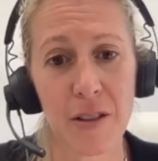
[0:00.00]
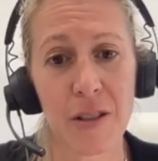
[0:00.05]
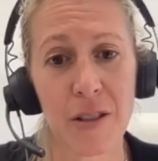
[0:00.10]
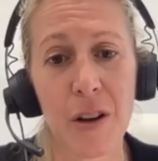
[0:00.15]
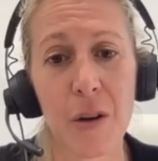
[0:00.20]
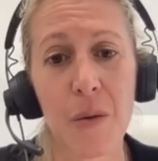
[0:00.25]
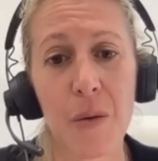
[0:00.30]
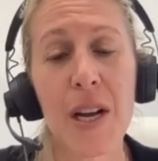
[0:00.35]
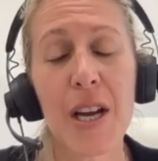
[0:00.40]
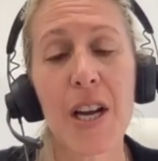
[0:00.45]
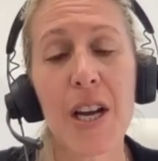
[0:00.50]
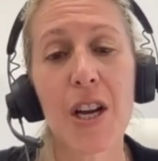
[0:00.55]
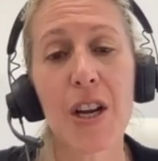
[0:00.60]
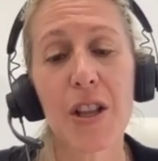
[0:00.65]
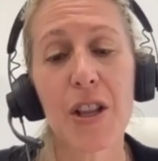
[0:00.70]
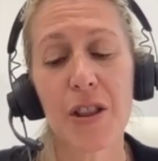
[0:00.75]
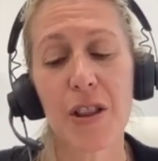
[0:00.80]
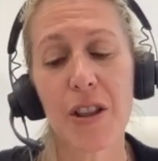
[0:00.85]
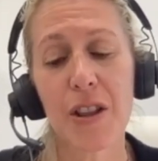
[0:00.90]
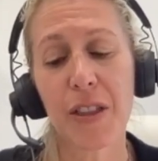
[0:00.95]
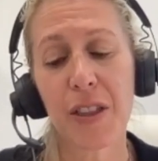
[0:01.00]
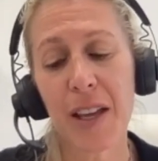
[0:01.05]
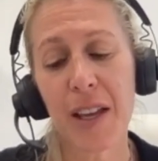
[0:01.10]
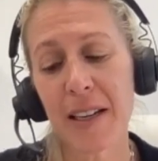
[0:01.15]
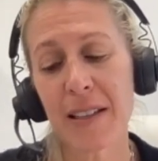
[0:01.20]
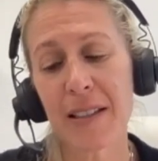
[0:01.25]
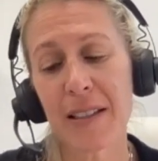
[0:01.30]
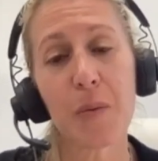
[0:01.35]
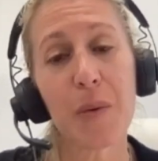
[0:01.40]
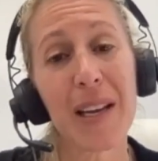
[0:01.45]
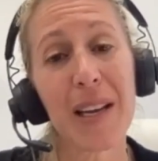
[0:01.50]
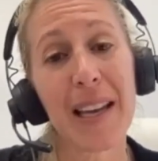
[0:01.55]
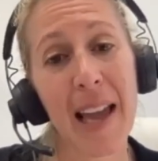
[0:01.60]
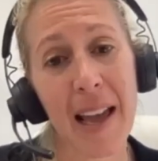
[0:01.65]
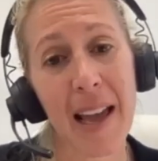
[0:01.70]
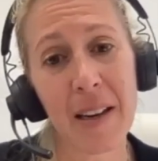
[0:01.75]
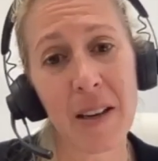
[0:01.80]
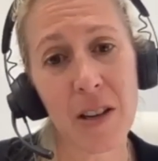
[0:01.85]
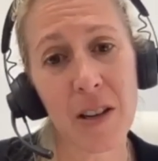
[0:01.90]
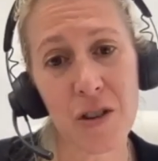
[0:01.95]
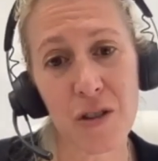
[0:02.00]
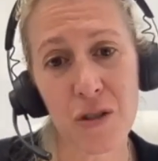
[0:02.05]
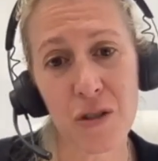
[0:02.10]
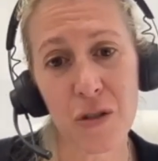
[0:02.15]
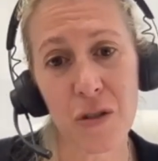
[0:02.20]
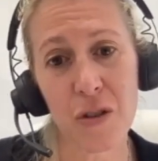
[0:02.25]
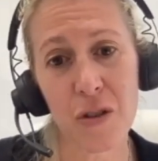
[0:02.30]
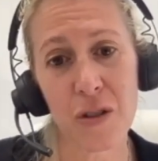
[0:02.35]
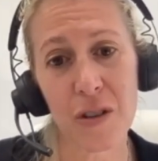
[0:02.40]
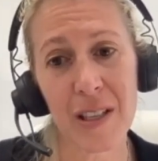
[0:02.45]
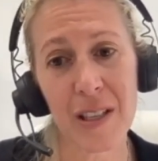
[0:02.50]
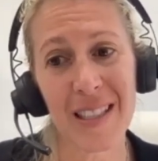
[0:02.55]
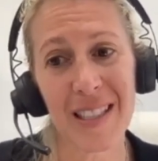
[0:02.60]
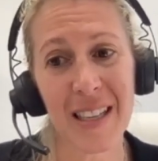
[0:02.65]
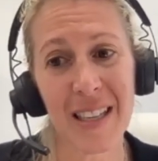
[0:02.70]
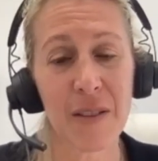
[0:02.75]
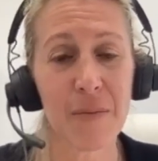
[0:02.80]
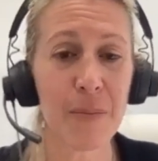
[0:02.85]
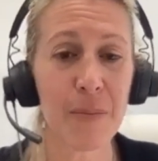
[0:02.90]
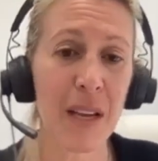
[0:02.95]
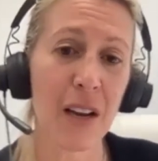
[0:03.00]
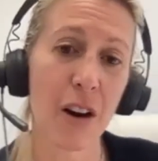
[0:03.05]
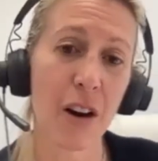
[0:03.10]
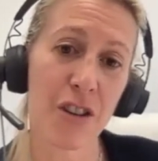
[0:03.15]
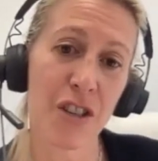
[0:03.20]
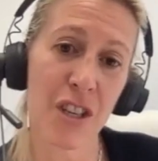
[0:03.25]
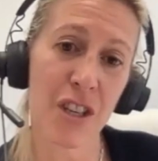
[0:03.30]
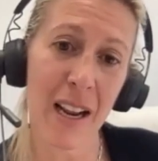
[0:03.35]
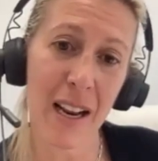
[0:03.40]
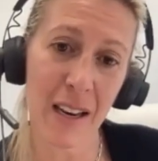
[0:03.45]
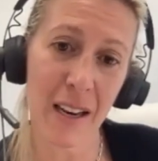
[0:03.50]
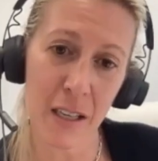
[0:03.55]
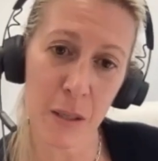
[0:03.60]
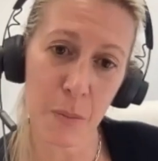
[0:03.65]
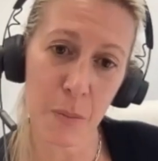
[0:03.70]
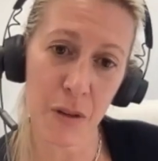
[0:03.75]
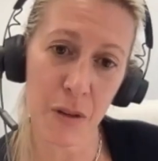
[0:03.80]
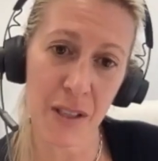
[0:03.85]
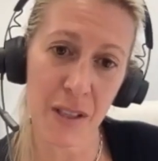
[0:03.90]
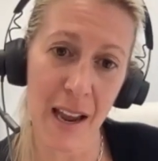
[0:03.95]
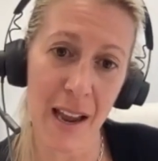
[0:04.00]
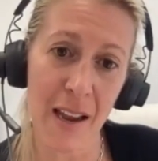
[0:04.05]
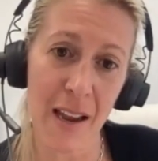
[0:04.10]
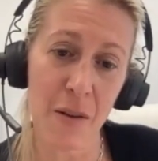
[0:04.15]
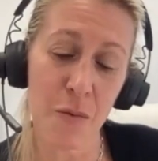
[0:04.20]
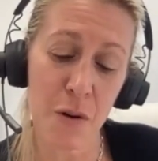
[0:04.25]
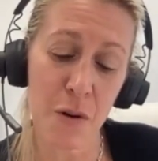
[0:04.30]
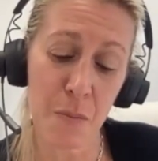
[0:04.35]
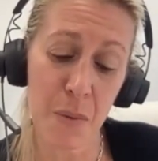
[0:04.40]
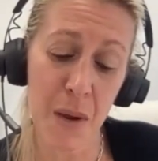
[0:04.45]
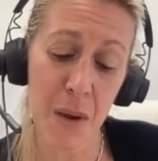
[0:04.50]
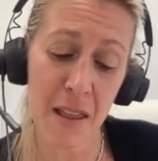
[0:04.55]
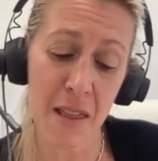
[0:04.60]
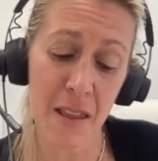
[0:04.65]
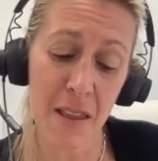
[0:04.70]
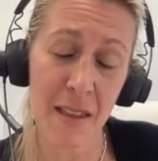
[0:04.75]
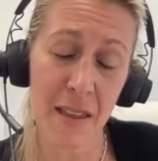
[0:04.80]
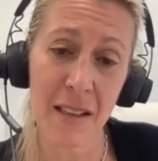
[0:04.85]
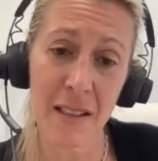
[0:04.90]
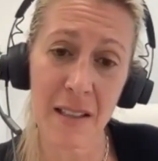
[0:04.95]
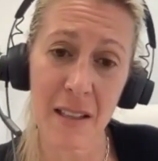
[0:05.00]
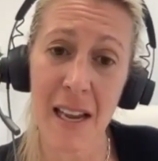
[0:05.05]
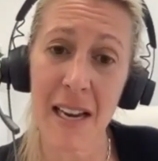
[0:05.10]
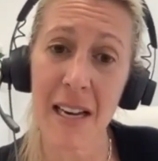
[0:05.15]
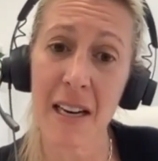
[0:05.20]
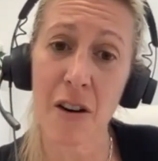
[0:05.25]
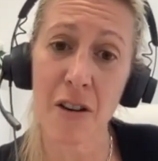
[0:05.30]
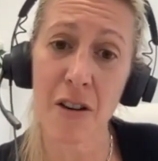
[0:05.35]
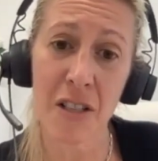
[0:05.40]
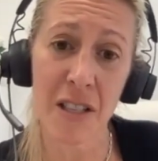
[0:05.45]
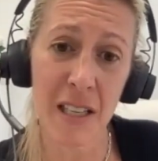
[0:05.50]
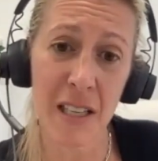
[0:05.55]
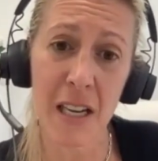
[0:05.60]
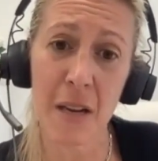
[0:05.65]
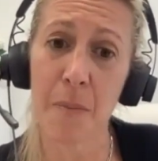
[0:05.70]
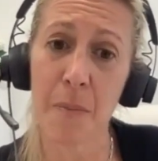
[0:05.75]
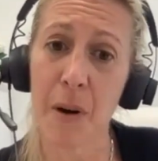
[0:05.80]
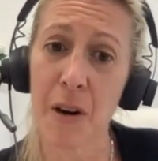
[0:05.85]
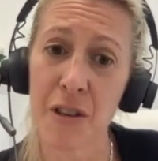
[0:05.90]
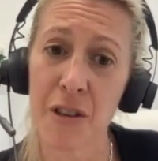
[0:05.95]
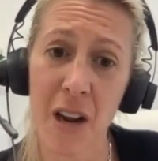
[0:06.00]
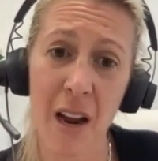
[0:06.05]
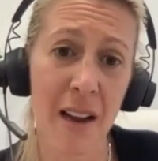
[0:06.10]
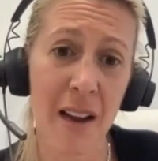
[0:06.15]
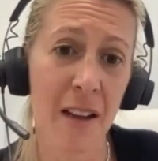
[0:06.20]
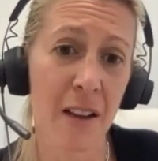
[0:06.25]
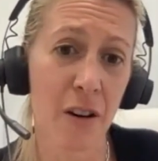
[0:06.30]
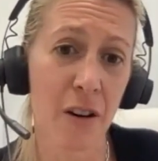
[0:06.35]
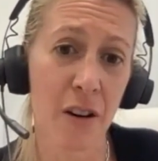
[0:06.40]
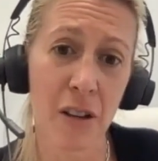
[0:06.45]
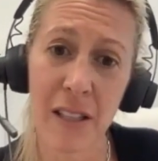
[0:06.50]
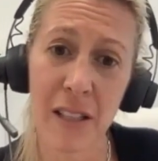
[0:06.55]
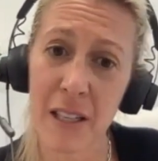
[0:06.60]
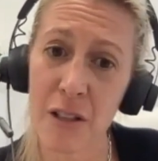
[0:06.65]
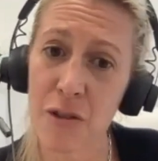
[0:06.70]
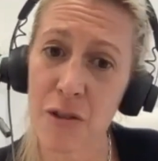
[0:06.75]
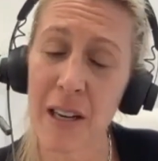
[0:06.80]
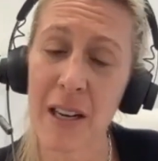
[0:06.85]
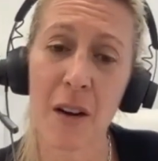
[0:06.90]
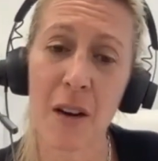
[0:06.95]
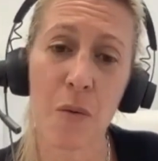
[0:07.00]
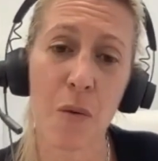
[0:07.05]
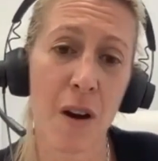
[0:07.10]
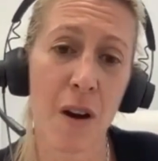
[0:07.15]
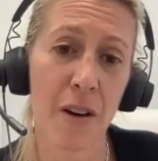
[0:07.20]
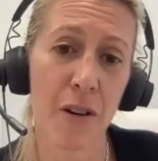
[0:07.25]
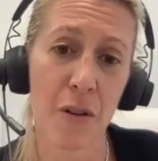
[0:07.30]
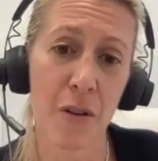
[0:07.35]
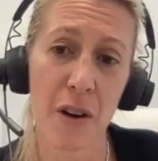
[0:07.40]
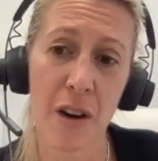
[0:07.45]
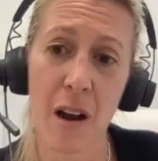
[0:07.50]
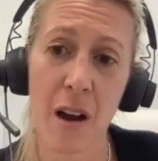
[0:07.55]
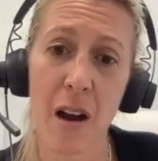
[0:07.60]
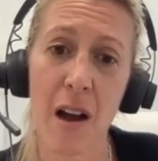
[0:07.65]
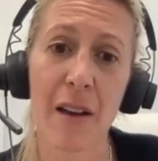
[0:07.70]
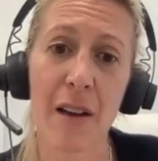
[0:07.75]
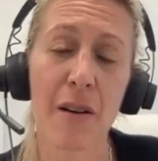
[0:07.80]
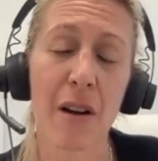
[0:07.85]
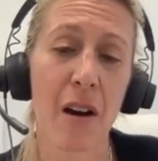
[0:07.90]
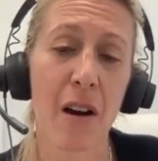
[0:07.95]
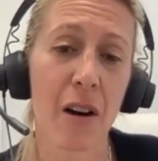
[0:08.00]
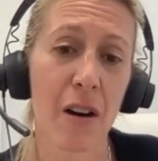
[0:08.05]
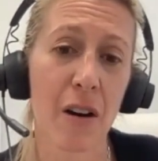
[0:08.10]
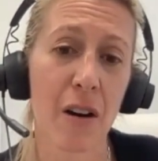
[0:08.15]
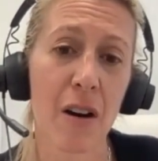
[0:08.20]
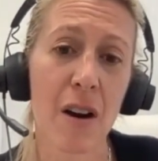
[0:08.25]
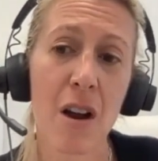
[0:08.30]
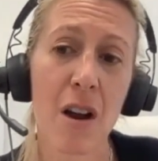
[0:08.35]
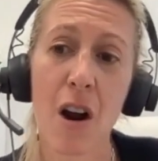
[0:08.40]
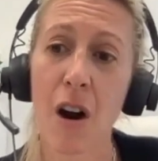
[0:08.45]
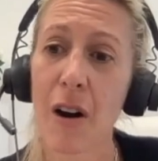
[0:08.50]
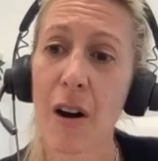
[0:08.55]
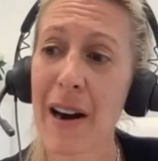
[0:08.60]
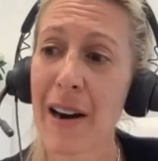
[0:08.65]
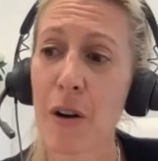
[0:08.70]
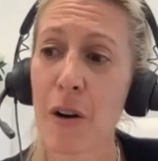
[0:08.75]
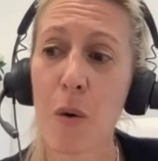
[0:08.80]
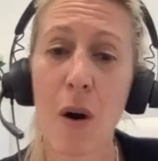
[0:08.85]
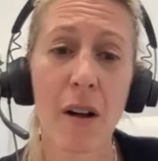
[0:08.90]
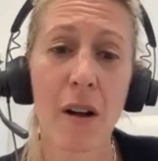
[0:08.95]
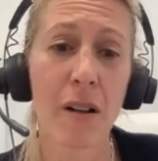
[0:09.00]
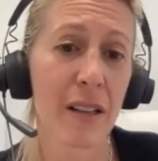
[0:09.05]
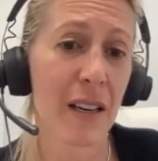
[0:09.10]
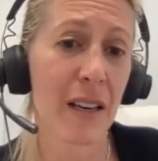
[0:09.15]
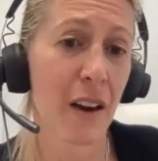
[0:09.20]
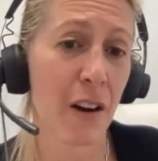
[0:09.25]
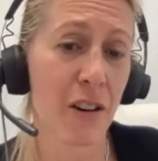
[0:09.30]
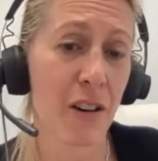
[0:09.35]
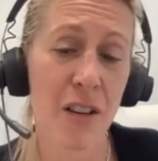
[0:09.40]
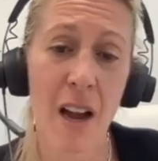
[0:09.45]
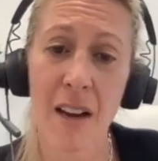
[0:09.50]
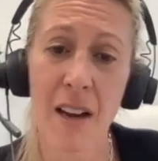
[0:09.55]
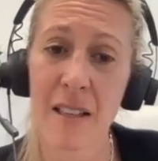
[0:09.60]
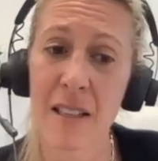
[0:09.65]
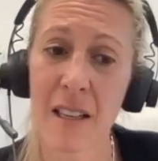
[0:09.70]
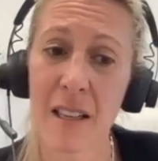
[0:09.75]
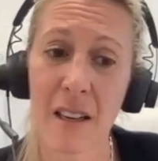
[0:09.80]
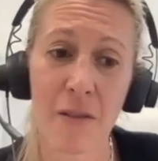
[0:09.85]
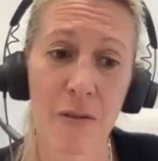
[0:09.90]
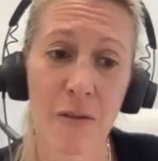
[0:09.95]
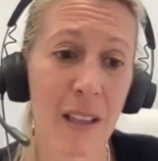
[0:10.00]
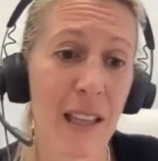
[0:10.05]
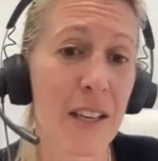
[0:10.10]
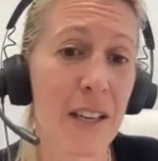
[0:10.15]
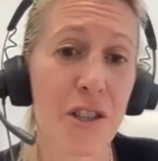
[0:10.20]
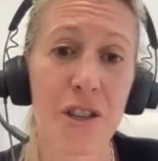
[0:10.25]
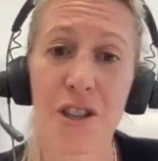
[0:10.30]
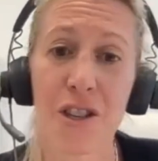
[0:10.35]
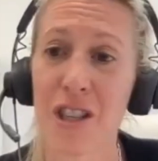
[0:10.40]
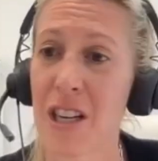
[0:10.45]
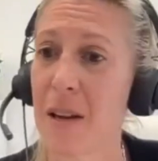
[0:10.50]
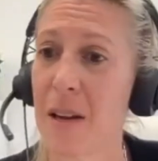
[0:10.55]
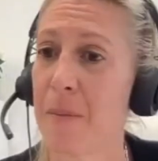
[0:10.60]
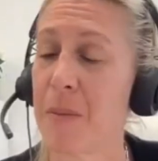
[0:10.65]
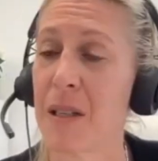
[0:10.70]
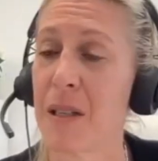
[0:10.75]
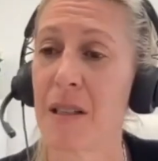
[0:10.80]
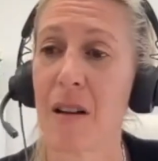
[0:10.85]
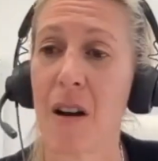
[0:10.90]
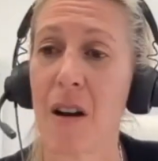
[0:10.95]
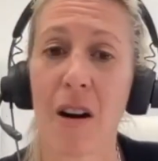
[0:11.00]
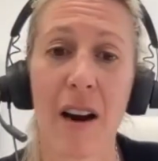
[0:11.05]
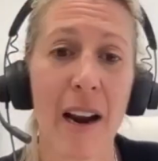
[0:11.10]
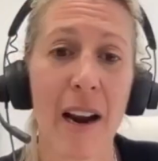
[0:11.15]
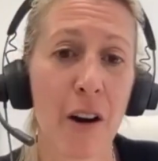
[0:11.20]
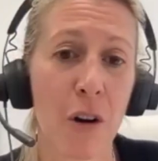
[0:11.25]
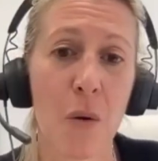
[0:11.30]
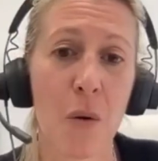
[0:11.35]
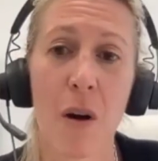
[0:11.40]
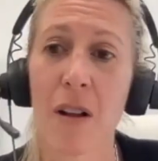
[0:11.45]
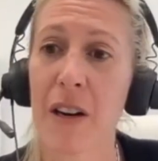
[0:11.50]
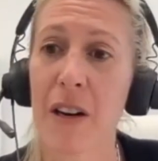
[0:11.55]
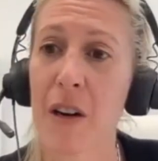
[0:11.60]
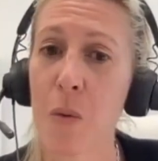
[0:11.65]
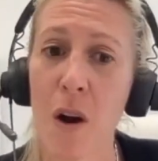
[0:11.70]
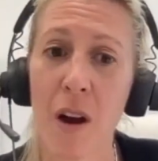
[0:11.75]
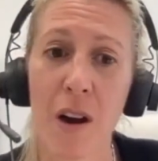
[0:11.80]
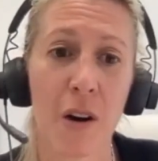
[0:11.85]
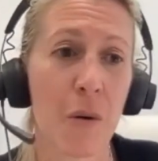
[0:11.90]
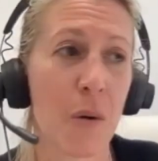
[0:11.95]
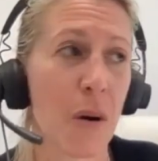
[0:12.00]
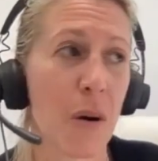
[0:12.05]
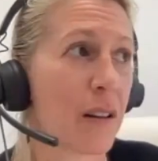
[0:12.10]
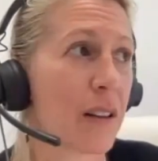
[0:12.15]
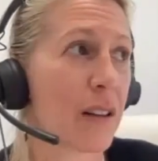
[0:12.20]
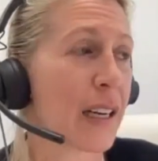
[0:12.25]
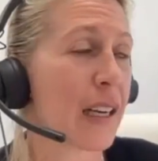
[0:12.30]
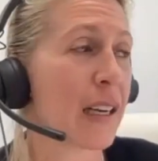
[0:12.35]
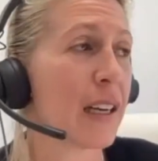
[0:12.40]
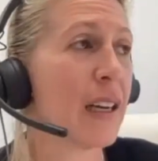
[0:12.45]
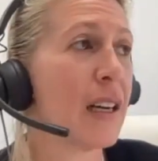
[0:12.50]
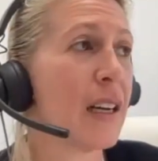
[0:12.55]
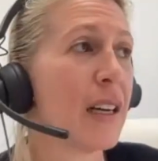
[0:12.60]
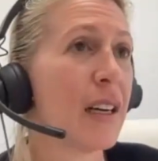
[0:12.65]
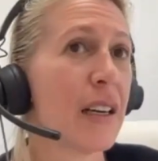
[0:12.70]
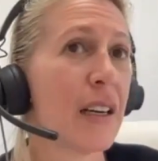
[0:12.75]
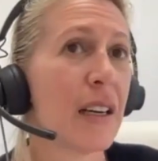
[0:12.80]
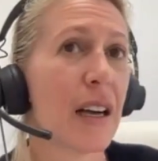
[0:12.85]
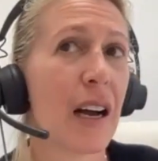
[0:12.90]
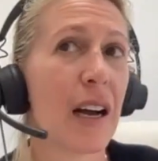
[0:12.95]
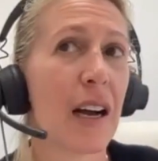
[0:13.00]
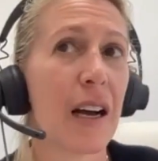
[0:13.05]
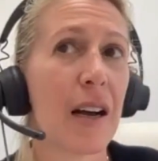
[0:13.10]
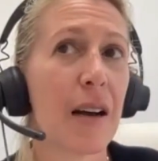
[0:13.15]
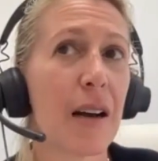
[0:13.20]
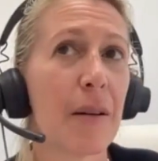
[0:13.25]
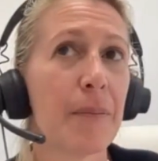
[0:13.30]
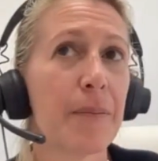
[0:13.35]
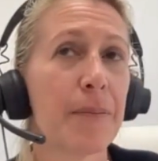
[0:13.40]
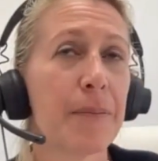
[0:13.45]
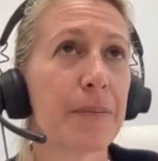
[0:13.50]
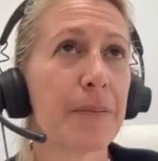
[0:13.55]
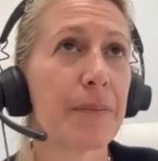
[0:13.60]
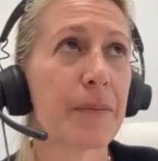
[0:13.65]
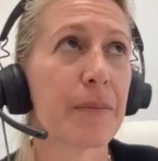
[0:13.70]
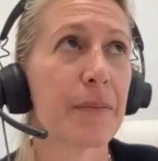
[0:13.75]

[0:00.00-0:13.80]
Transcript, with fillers: So the things that we can control instead of being our genetics per se would be the things like our sleep our diet our clean drinking water or not our our air quality our toxic relationships our air quality water quality um,